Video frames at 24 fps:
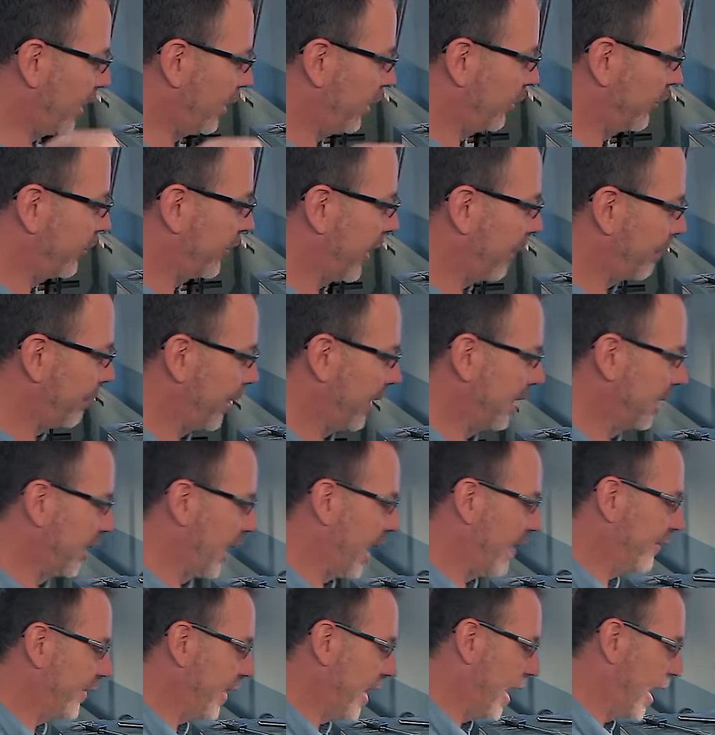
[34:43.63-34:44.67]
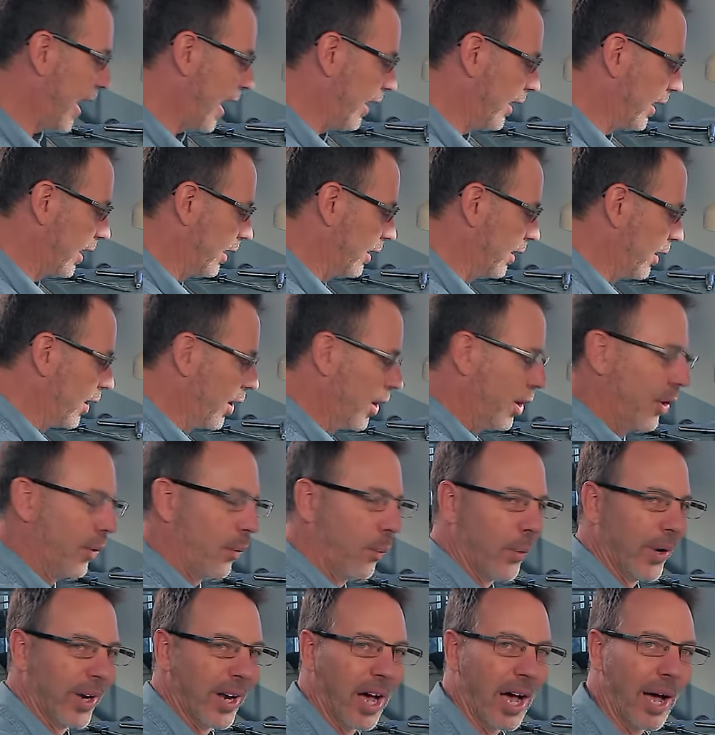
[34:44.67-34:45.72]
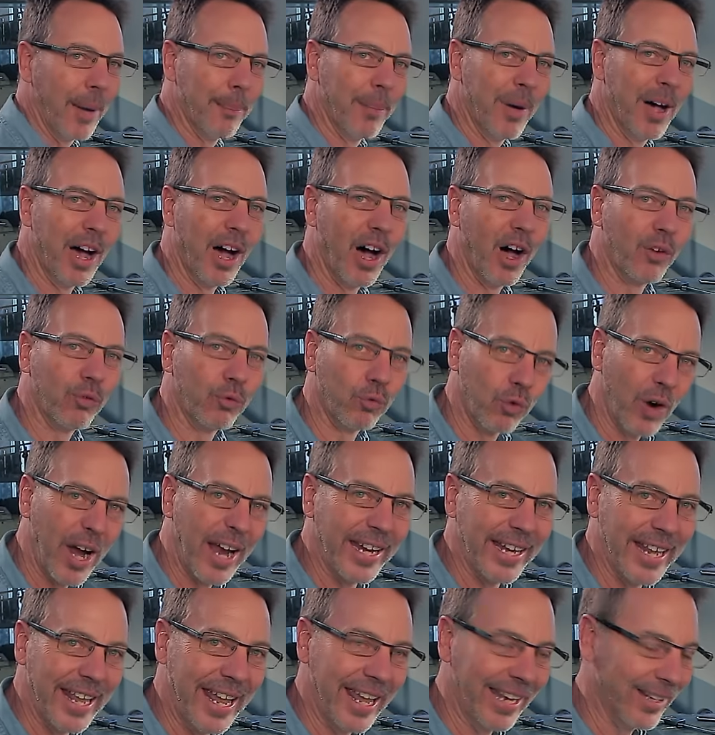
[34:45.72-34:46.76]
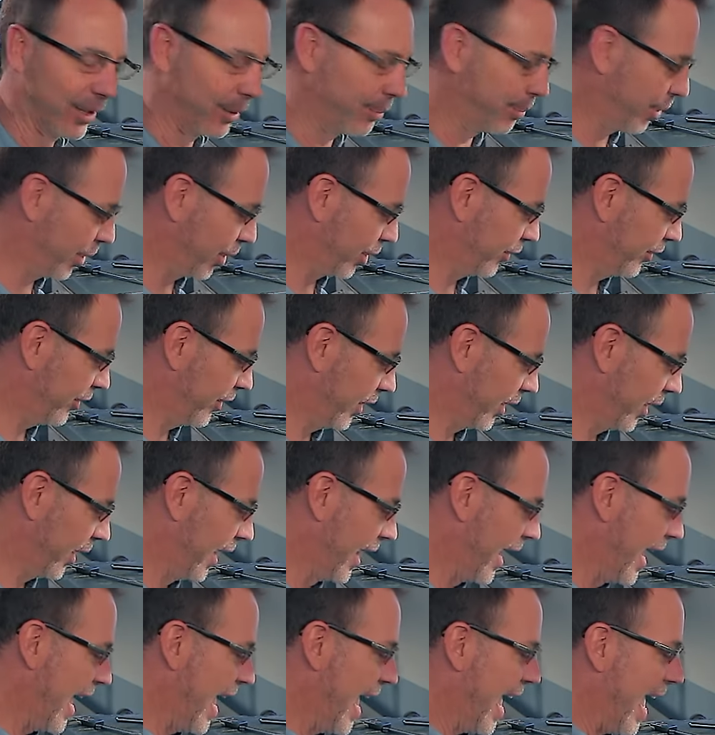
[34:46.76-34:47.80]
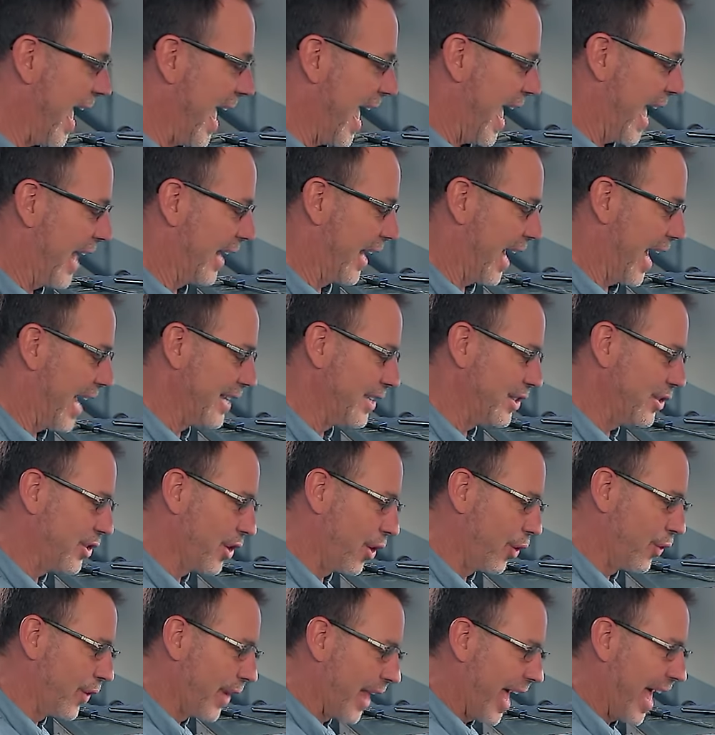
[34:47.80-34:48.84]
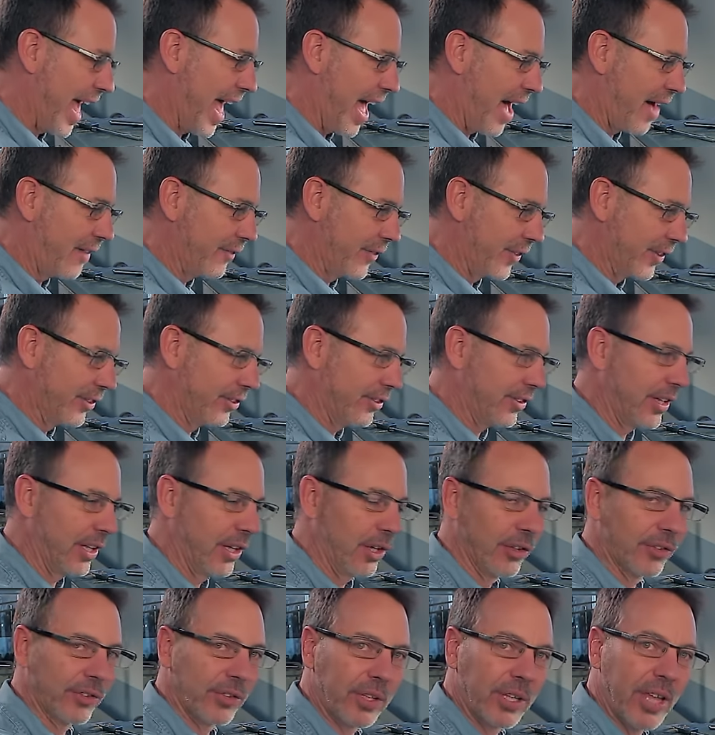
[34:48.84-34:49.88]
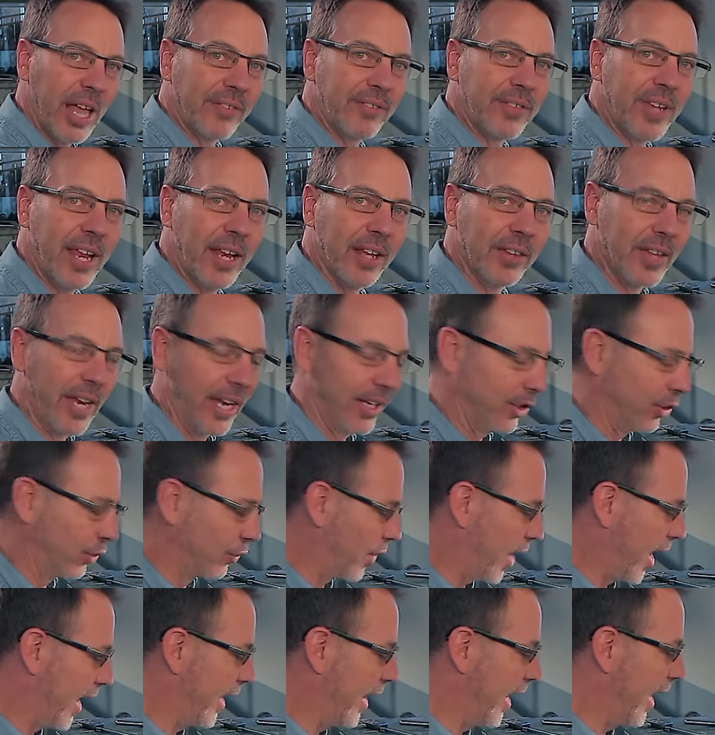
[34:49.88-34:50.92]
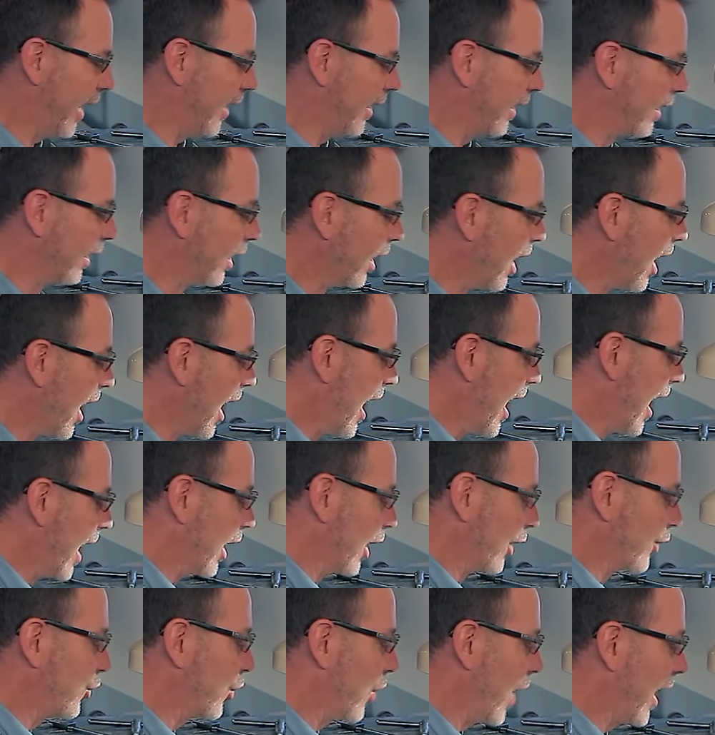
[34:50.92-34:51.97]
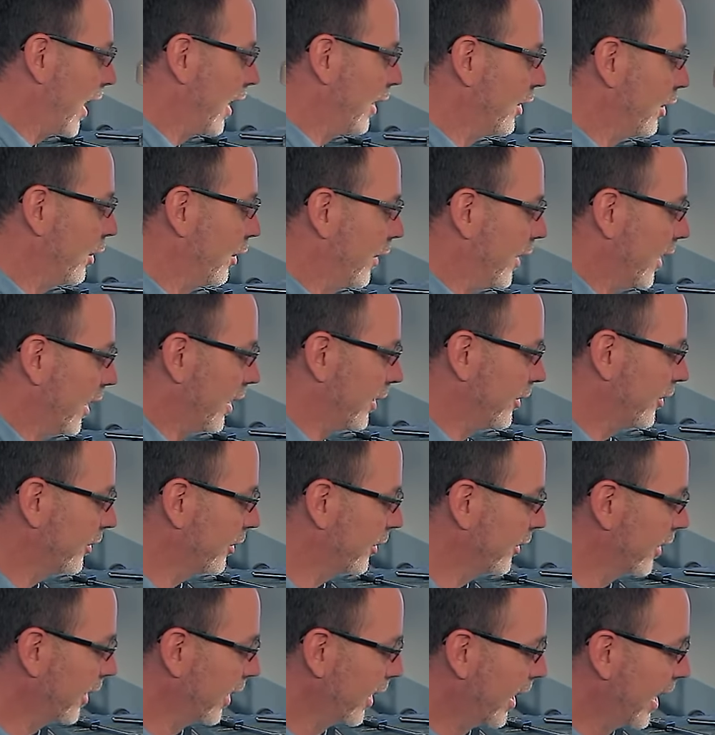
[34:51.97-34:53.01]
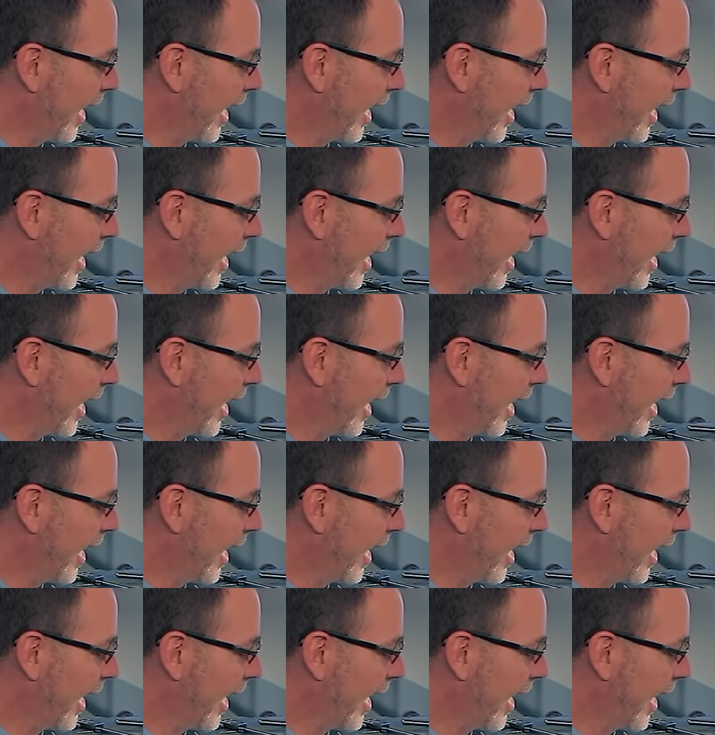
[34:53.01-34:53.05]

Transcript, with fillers: to do something left-handed when I'm a right-handed person and I don't have the skills left-handed I do right-handed and I'll try to do this